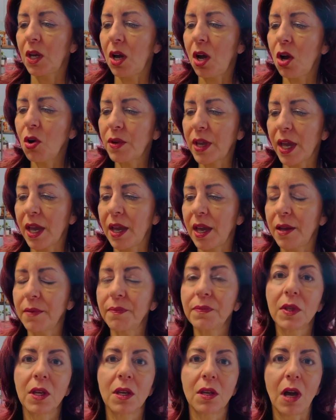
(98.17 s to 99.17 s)

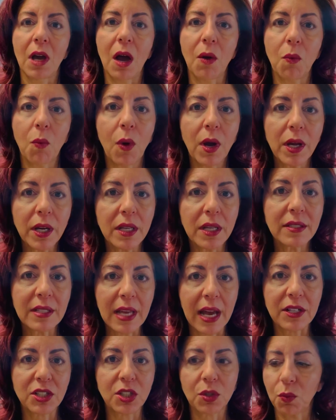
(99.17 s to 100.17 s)
okay, what's
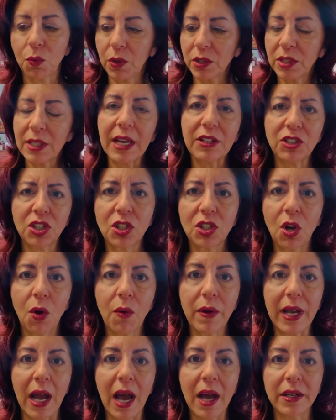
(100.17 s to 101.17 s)
actually
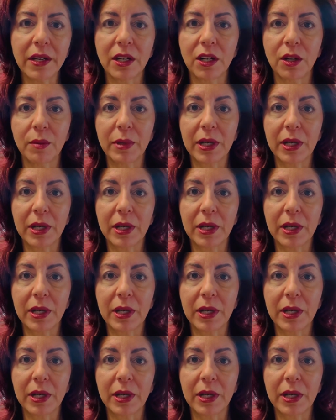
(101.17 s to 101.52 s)
going on here?